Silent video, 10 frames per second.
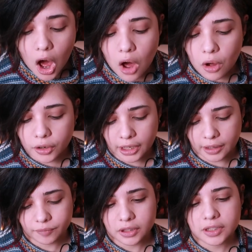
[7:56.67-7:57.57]
Oh,
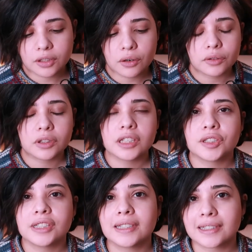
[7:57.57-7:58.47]
okay. So
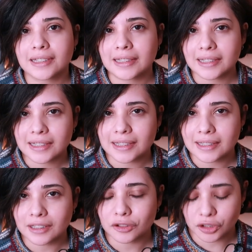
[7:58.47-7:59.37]
this is
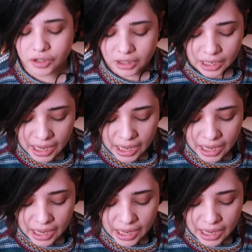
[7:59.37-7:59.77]
interesting.